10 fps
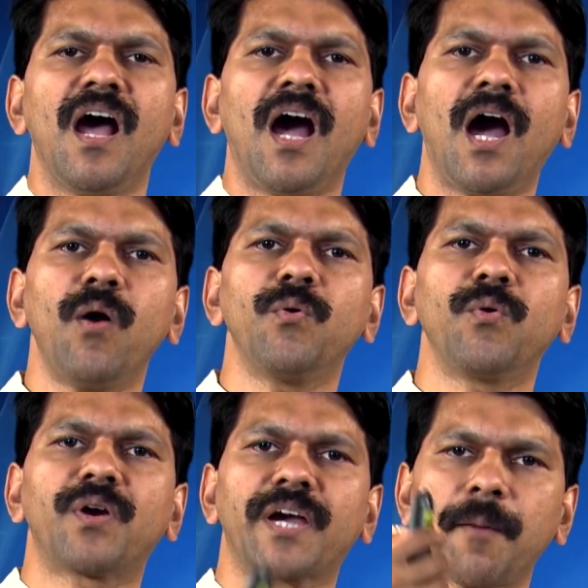
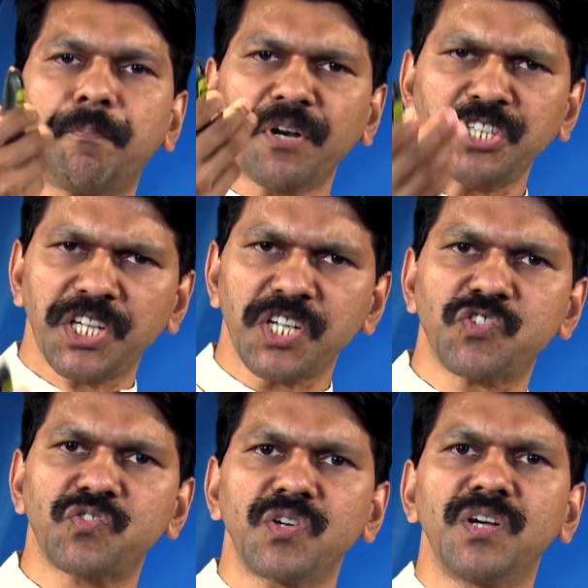how
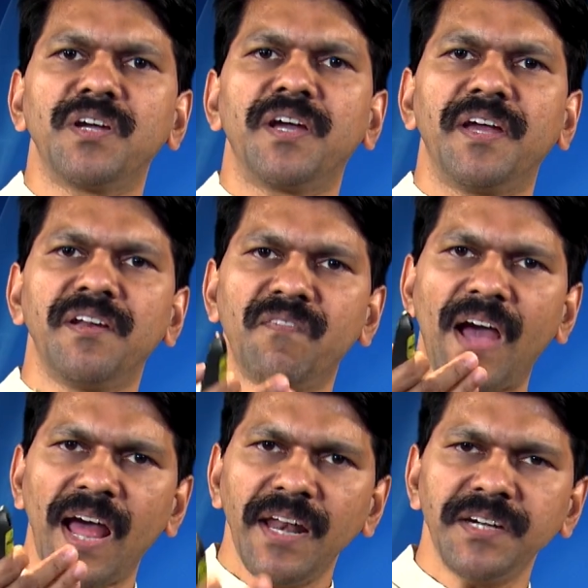capricious,
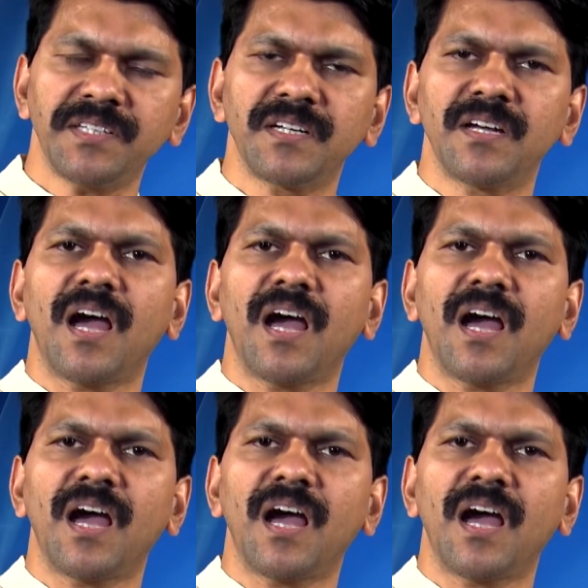invalid,